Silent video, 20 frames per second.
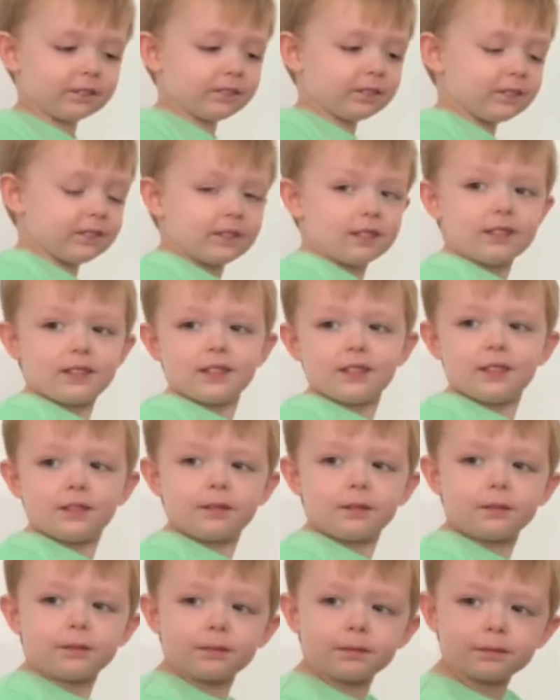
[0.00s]

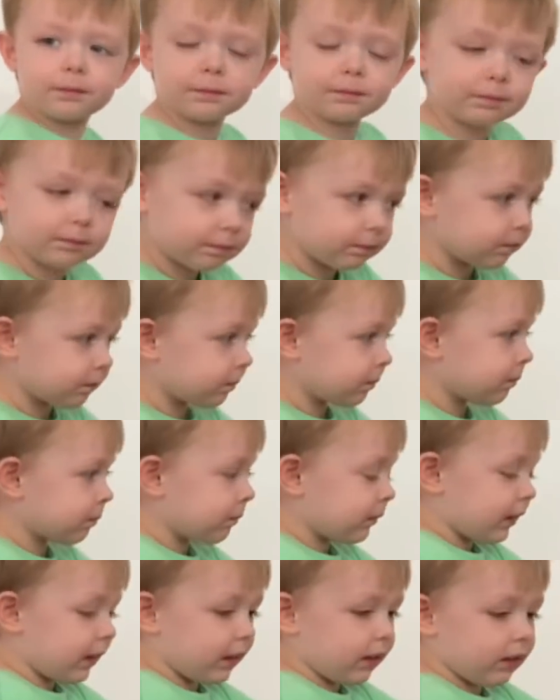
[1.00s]

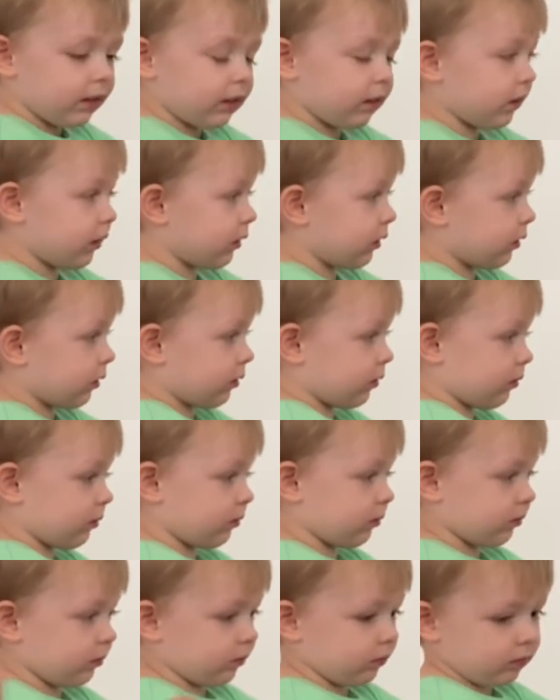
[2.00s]
(silent)